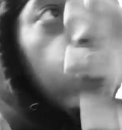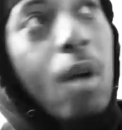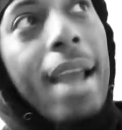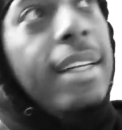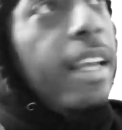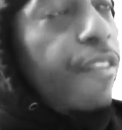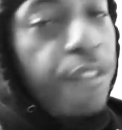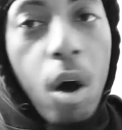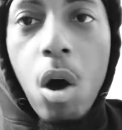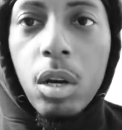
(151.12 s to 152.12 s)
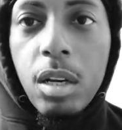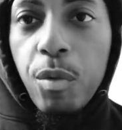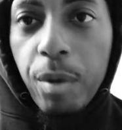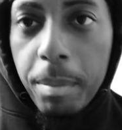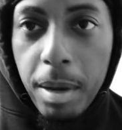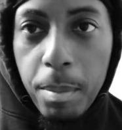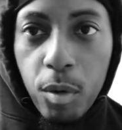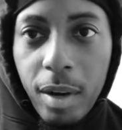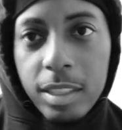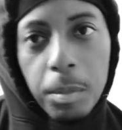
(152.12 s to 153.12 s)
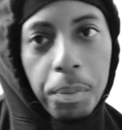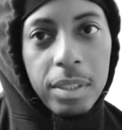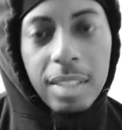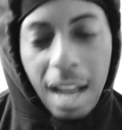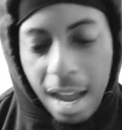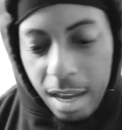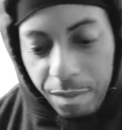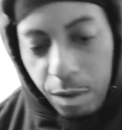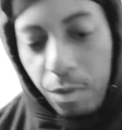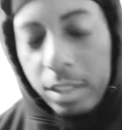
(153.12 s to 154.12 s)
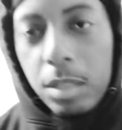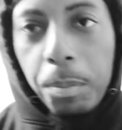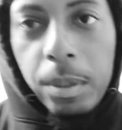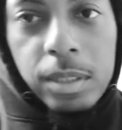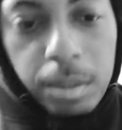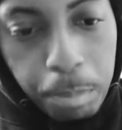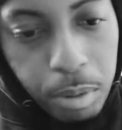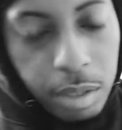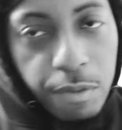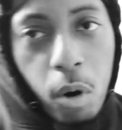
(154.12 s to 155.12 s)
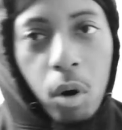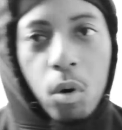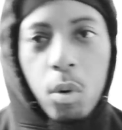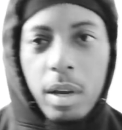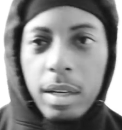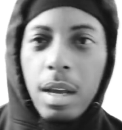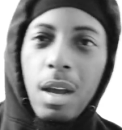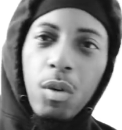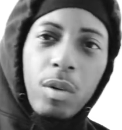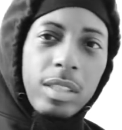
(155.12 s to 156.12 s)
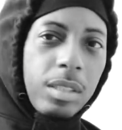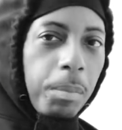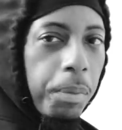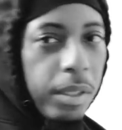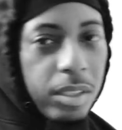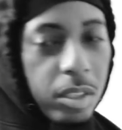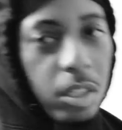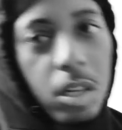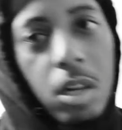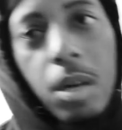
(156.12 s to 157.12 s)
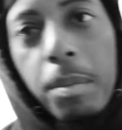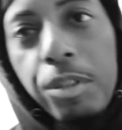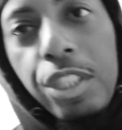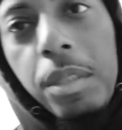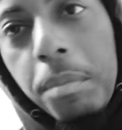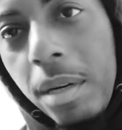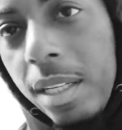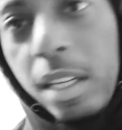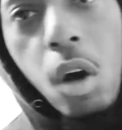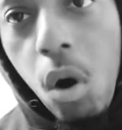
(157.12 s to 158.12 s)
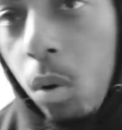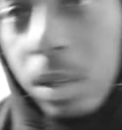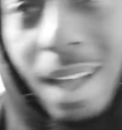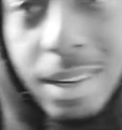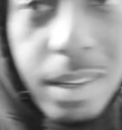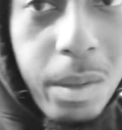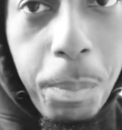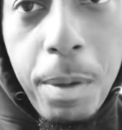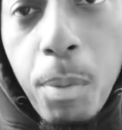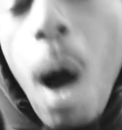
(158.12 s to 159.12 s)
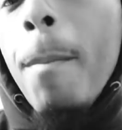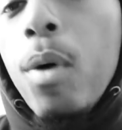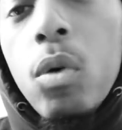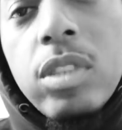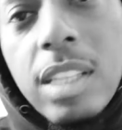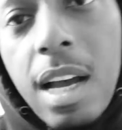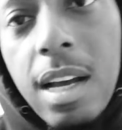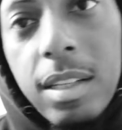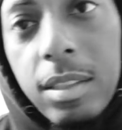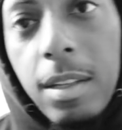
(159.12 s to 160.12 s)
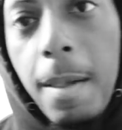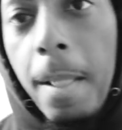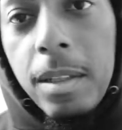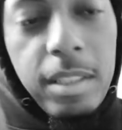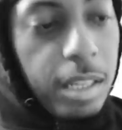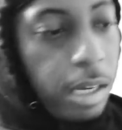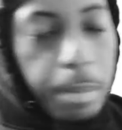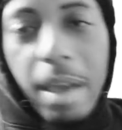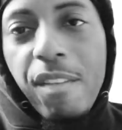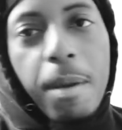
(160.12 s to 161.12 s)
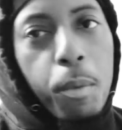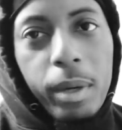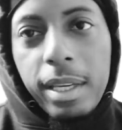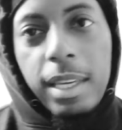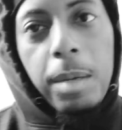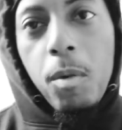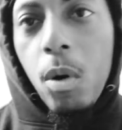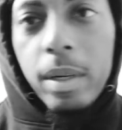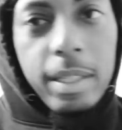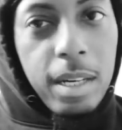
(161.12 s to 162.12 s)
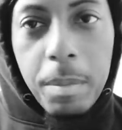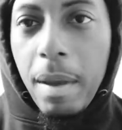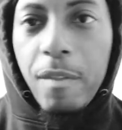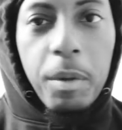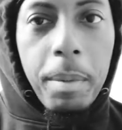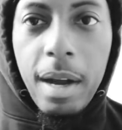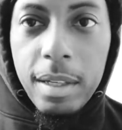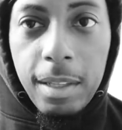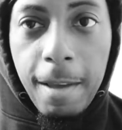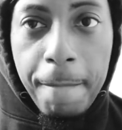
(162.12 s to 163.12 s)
right there for all could remember. Rest in peace to Ivy, rest in peace to Boulevard Quick, rest in peace to um Gee Money and a whole lot of other people on both sides. Dump every we can keep going, dump everybody.